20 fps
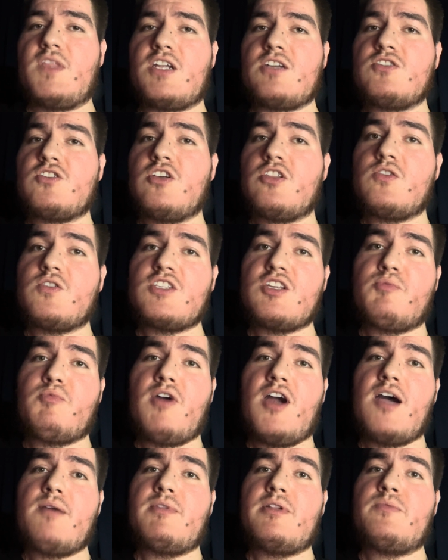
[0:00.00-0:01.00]
So there was a
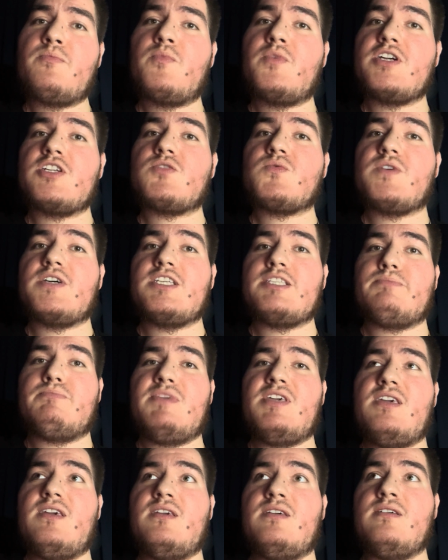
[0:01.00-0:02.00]
problem, which was
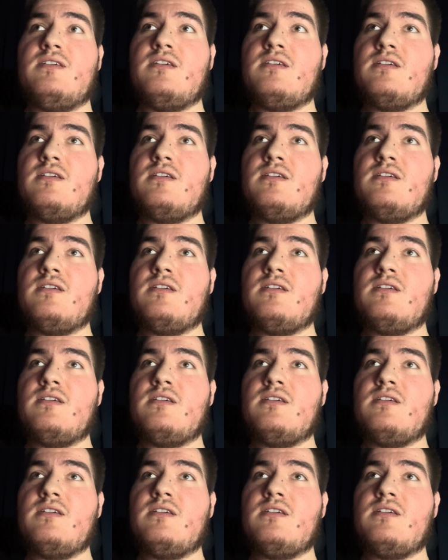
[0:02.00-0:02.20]
me